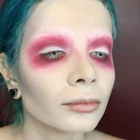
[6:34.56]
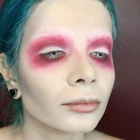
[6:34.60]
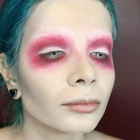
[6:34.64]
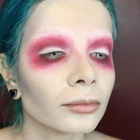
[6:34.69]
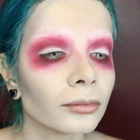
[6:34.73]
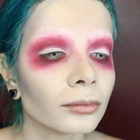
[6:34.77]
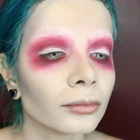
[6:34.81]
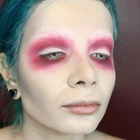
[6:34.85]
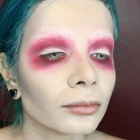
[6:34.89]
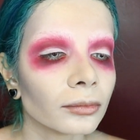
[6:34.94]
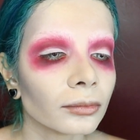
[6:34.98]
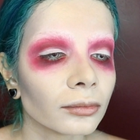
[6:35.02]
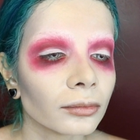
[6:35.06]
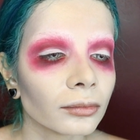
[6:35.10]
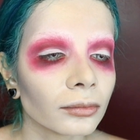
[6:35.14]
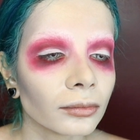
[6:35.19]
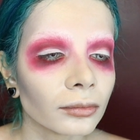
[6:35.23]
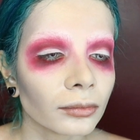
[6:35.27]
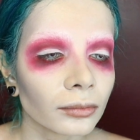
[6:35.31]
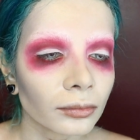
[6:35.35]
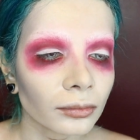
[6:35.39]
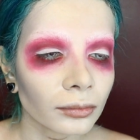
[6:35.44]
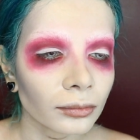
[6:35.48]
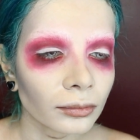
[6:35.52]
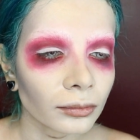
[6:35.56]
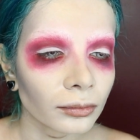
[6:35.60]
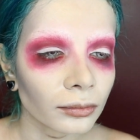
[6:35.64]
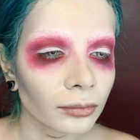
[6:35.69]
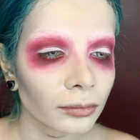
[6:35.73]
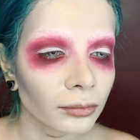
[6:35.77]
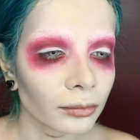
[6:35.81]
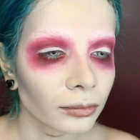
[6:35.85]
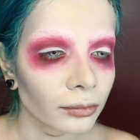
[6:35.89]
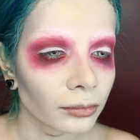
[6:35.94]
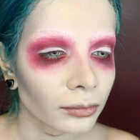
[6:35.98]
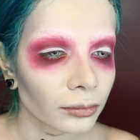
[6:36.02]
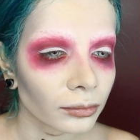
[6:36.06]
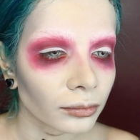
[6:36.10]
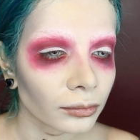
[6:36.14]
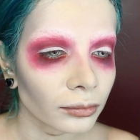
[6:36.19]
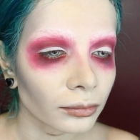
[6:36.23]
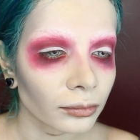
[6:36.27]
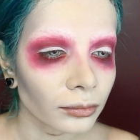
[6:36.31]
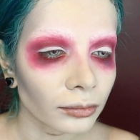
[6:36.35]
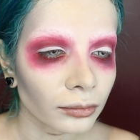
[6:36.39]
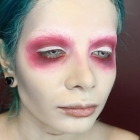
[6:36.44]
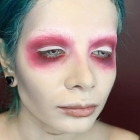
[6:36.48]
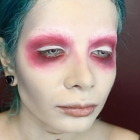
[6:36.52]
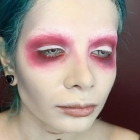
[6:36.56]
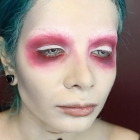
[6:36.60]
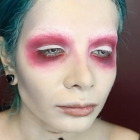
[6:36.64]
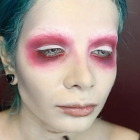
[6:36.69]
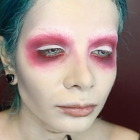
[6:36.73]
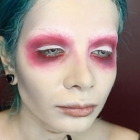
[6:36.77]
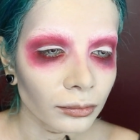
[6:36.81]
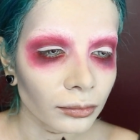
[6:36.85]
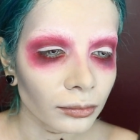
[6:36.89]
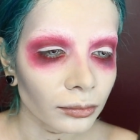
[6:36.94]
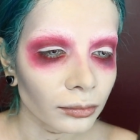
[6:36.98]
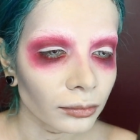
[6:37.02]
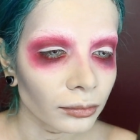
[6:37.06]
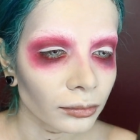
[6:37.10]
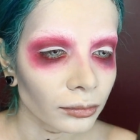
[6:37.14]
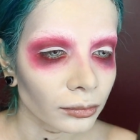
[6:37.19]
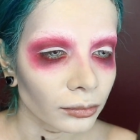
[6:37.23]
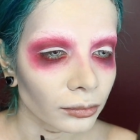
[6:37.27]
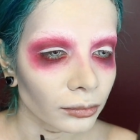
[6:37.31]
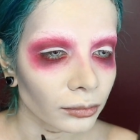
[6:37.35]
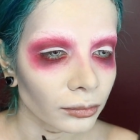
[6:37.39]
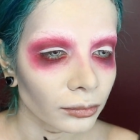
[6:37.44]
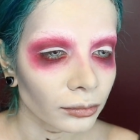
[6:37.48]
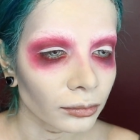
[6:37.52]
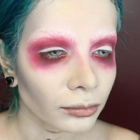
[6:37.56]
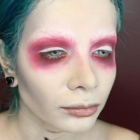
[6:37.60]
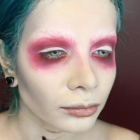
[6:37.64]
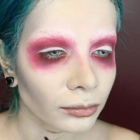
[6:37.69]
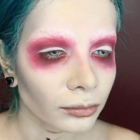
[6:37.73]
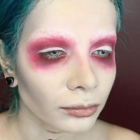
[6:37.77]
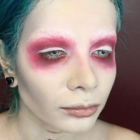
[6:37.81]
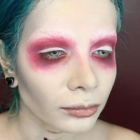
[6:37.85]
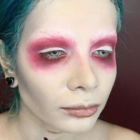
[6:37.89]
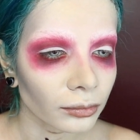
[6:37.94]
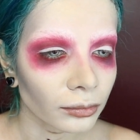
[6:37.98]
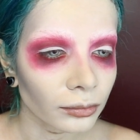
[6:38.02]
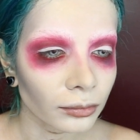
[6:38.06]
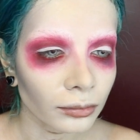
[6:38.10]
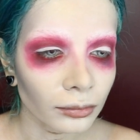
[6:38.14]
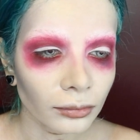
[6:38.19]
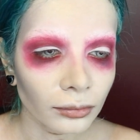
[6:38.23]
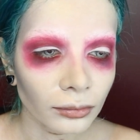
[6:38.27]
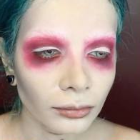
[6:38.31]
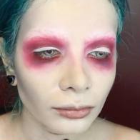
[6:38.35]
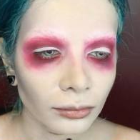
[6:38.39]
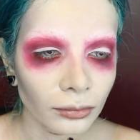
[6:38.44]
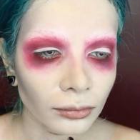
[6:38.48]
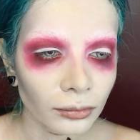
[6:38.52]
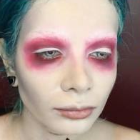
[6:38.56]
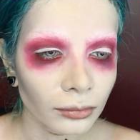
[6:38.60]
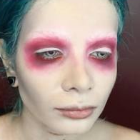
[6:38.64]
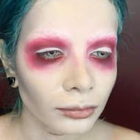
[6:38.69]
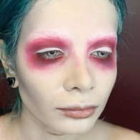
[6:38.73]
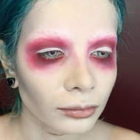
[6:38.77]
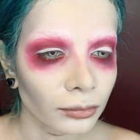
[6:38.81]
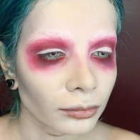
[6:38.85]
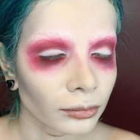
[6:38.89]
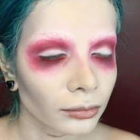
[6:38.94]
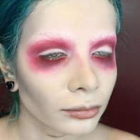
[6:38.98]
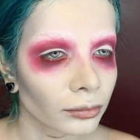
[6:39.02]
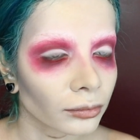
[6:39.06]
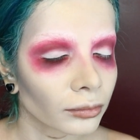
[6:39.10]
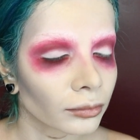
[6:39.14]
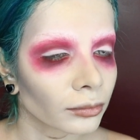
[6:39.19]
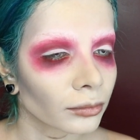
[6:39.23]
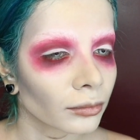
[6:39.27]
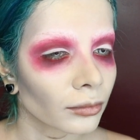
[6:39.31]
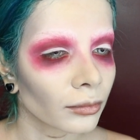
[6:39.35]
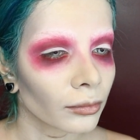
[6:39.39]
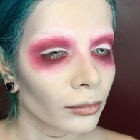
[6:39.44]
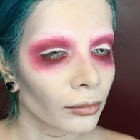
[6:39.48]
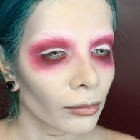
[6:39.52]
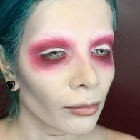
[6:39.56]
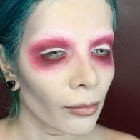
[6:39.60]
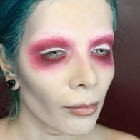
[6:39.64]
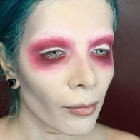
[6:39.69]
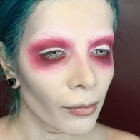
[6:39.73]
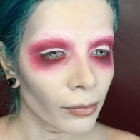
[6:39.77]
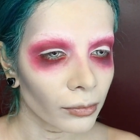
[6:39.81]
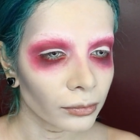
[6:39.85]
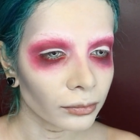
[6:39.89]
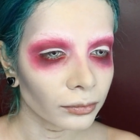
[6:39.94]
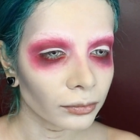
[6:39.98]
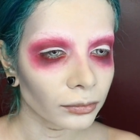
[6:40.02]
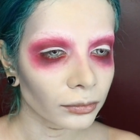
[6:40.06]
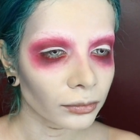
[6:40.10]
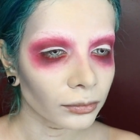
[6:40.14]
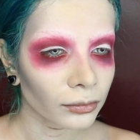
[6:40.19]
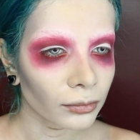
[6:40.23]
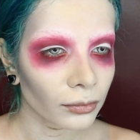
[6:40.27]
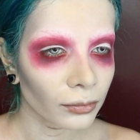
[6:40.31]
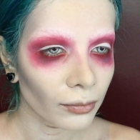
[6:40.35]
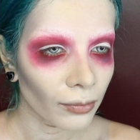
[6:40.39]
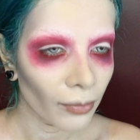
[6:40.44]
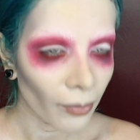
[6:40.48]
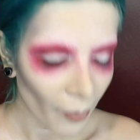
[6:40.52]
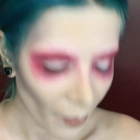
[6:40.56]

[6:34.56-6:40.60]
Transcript: lines to my throat just to make my trachea or voice box